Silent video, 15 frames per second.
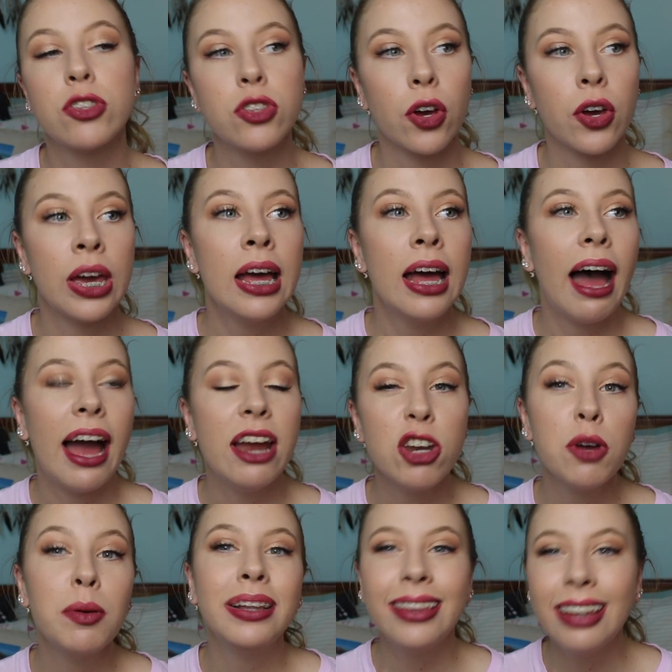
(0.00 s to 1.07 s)
So I
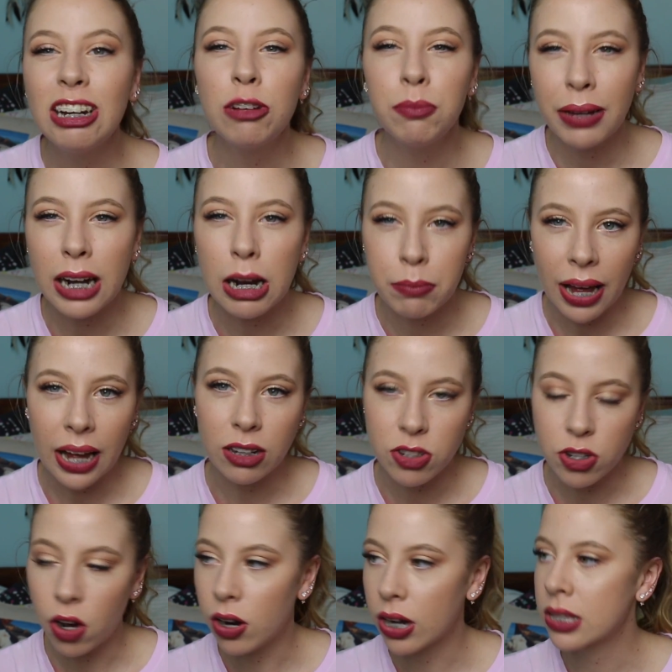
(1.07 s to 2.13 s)
know a little bit about
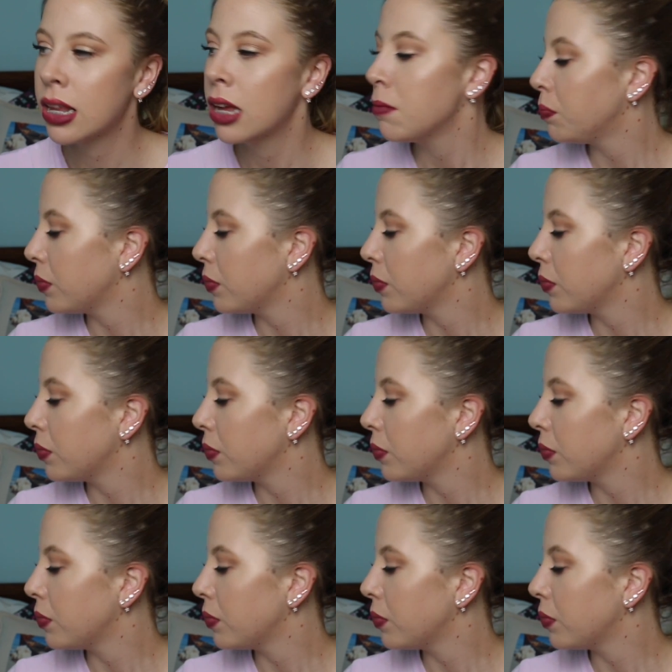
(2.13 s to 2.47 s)
dogs,